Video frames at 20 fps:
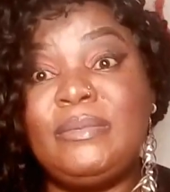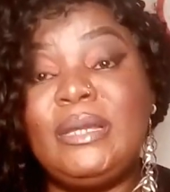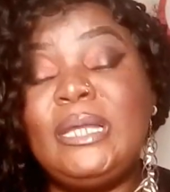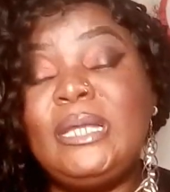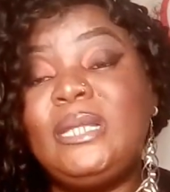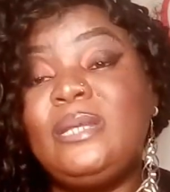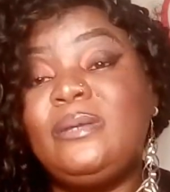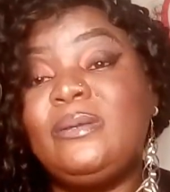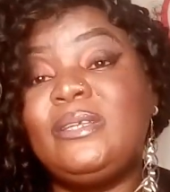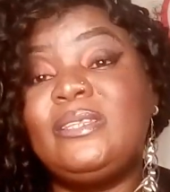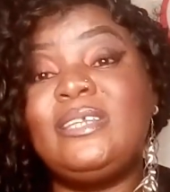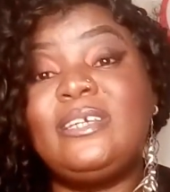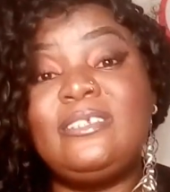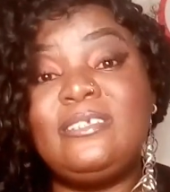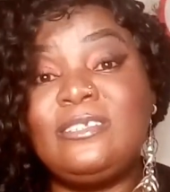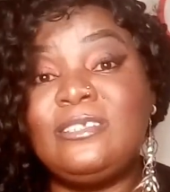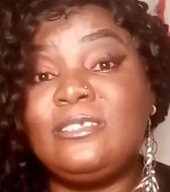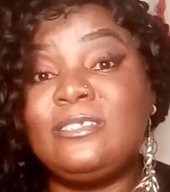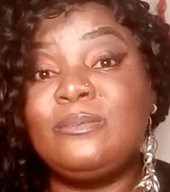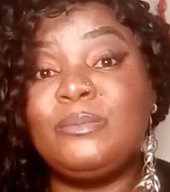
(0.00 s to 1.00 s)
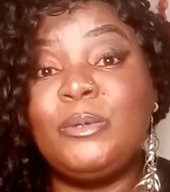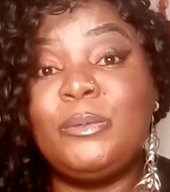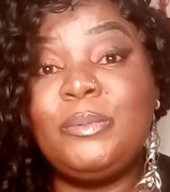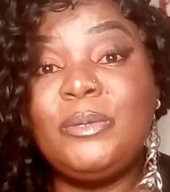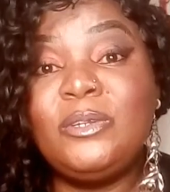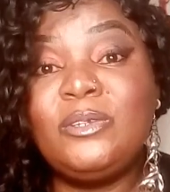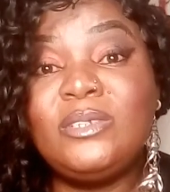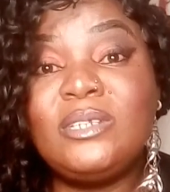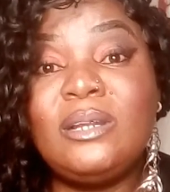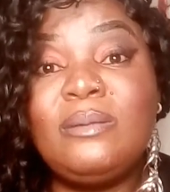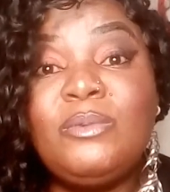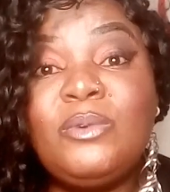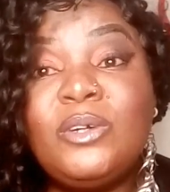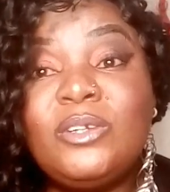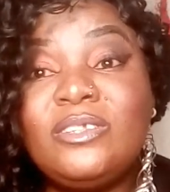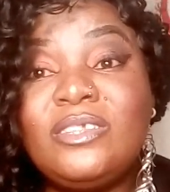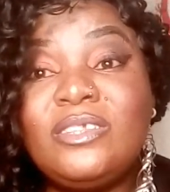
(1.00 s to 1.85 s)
But anyway, that is just my opinion. Tell me what you